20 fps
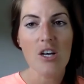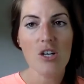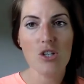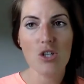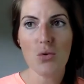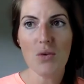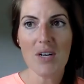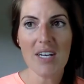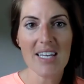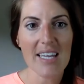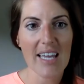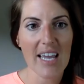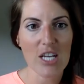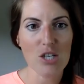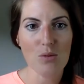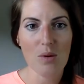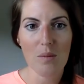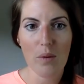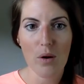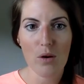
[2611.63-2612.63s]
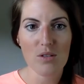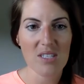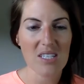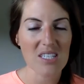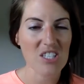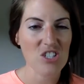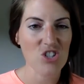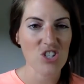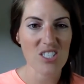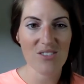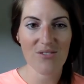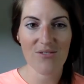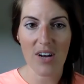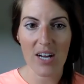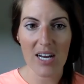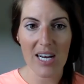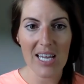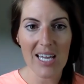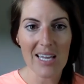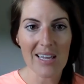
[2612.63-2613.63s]
do an engagement post that's just
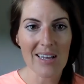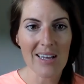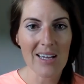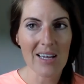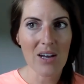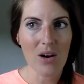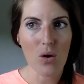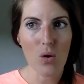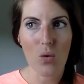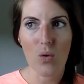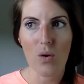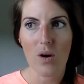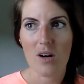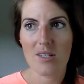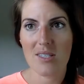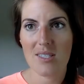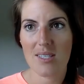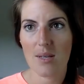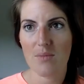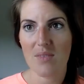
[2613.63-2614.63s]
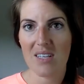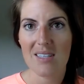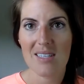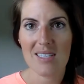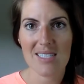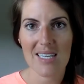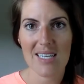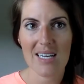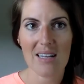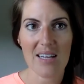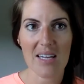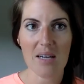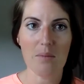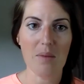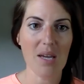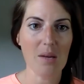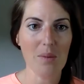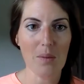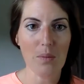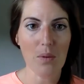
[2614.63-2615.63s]
funny, or something that's going to like
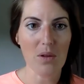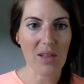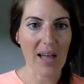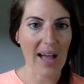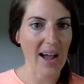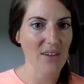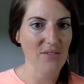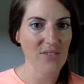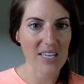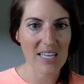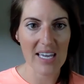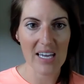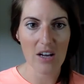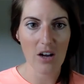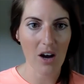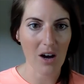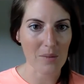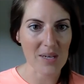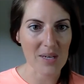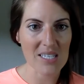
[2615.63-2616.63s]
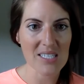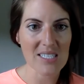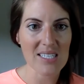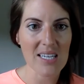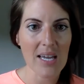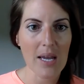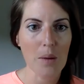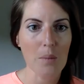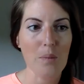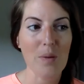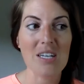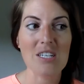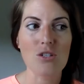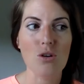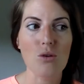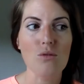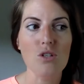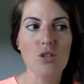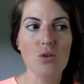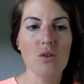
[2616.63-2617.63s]
make people laugh and get comments, but
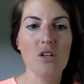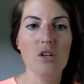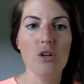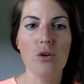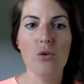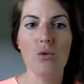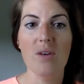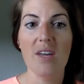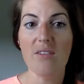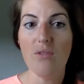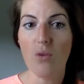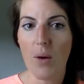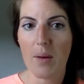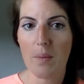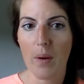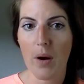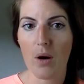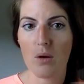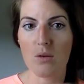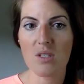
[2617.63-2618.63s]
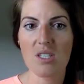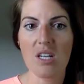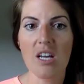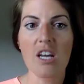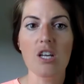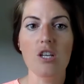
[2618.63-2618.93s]
don't do a new giveaway post.